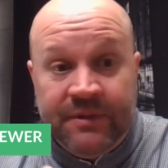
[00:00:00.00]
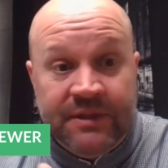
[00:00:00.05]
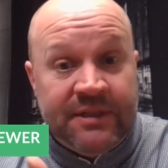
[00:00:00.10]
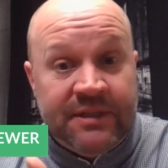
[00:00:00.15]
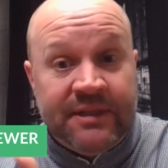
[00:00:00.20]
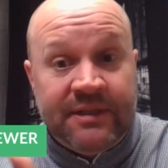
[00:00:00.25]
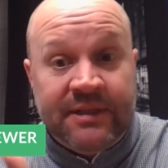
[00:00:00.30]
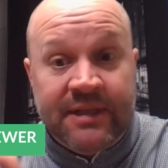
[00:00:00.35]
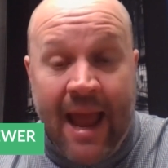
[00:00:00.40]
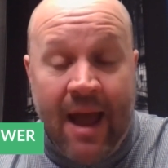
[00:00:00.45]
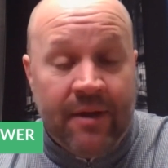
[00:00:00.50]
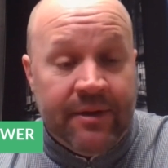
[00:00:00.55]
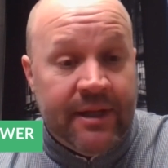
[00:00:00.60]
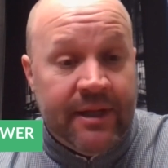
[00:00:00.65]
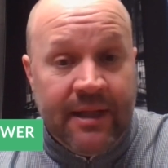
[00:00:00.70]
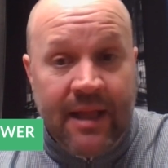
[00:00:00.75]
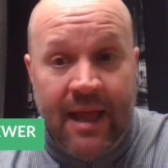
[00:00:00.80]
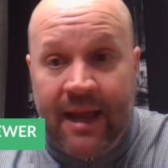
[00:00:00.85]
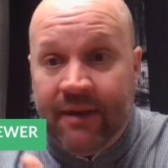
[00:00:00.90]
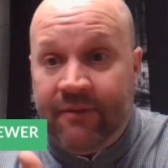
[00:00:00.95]

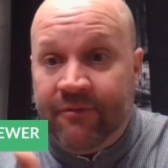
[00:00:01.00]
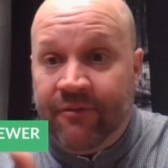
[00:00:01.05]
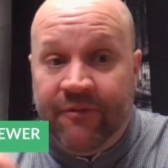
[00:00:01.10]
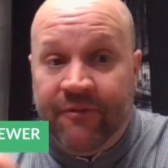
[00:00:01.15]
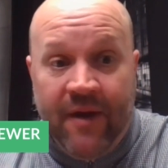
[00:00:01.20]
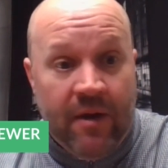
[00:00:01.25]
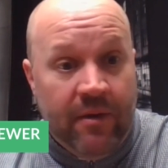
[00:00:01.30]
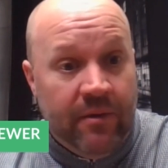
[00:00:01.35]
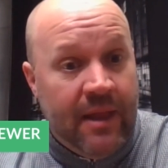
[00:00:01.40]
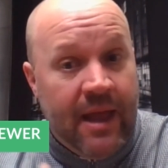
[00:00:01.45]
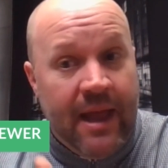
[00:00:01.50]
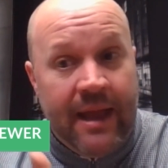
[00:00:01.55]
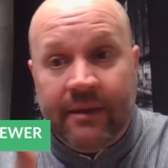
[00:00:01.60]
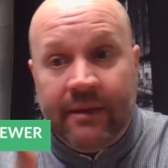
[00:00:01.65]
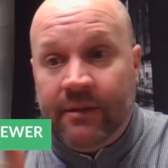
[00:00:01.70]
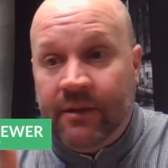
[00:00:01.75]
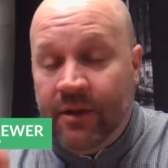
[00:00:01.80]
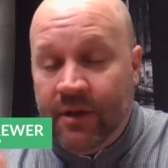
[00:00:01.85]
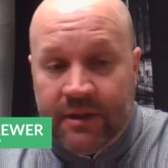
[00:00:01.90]
sounded like, felt like,